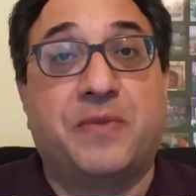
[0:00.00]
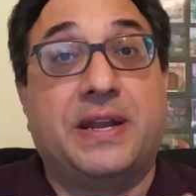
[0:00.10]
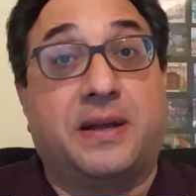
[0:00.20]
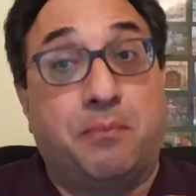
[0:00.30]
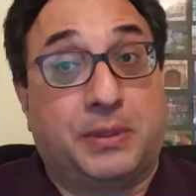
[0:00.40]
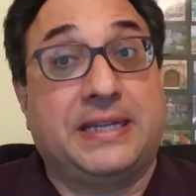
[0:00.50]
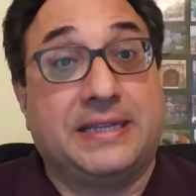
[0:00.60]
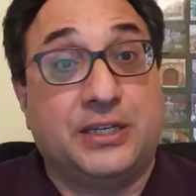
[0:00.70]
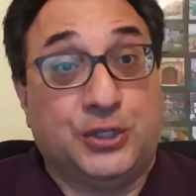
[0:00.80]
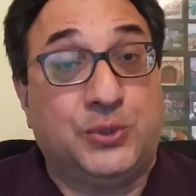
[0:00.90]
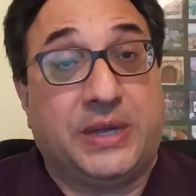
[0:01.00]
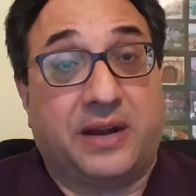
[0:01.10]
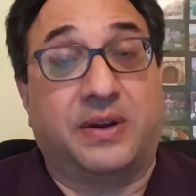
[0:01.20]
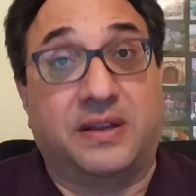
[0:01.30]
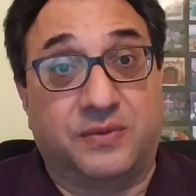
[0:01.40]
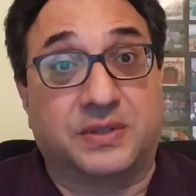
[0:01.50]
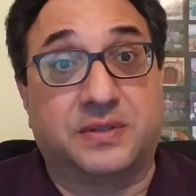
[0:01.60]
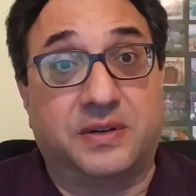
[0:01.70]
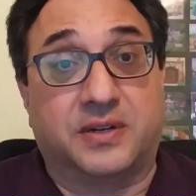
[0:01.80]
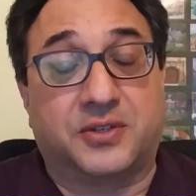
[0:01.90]
in a completely new area of
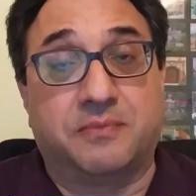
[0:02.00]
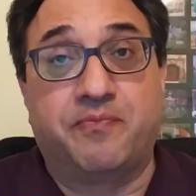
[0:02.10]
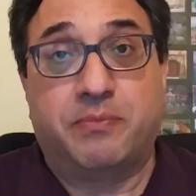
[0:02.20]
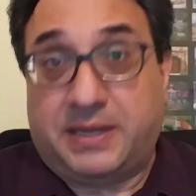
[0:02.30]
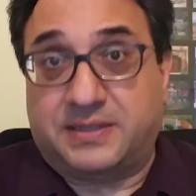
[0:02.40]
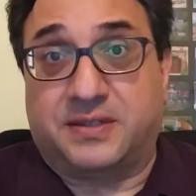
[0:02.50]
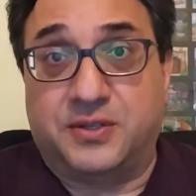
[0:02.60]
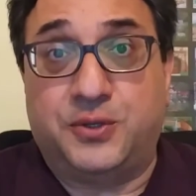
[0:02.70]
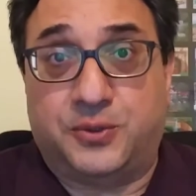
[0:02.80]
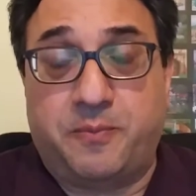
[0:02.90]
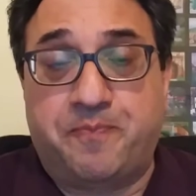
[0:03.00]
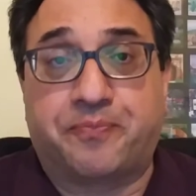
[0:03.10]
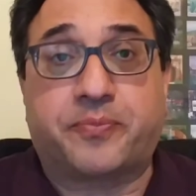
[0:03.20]
research because it's new.